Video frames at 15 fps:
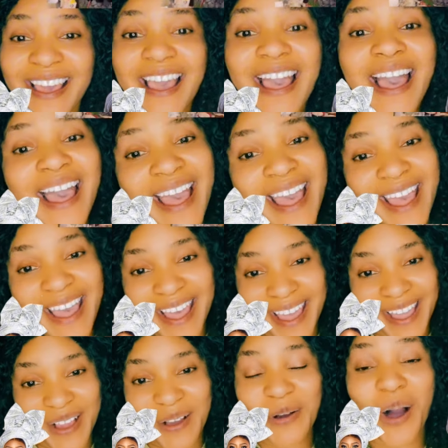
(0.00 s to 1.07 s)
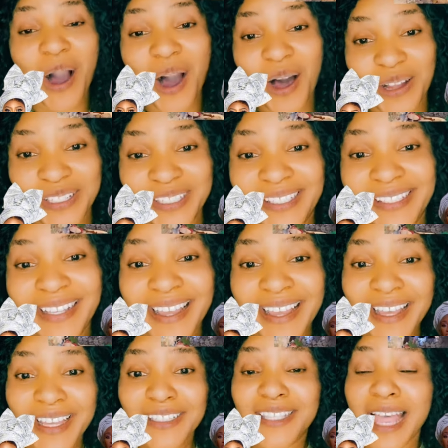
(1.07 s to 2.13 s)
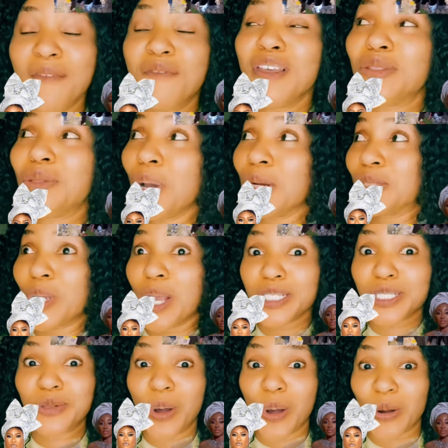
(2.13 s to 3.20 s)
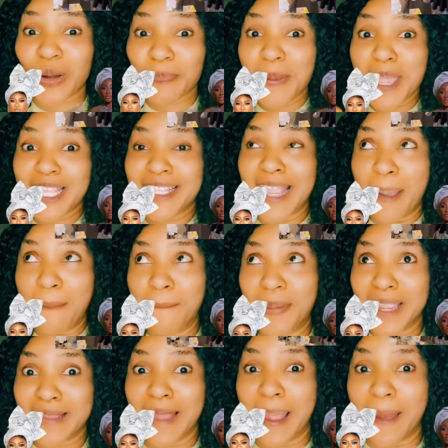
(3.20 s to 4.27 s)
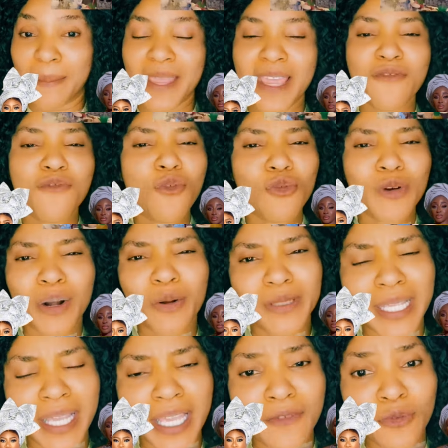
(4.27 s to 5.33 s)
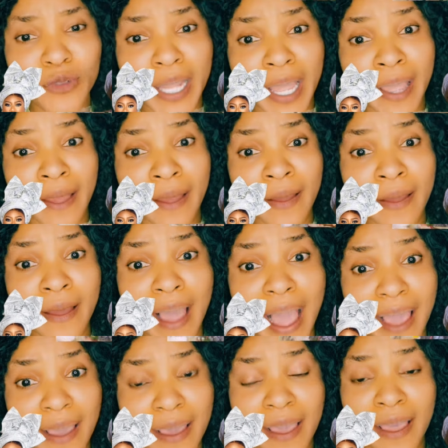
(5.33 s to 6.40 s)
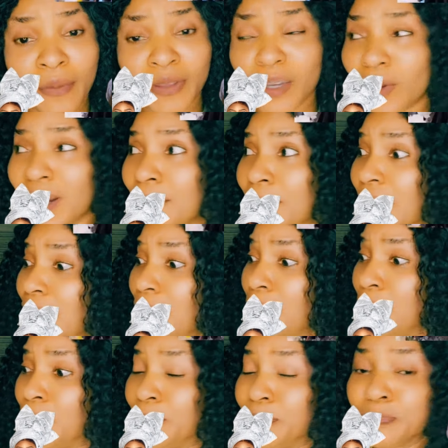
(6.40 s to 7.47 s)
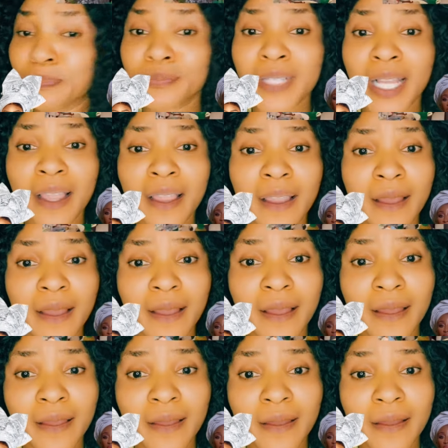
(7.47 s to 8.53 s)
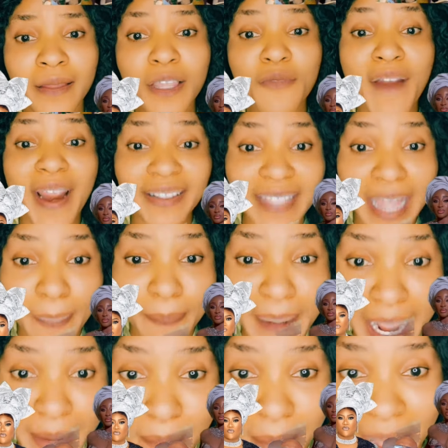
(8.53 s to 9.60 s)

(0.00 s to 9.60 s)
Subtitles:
Hey, God, Davido just go pick them. Even, what they call him again? The very dark black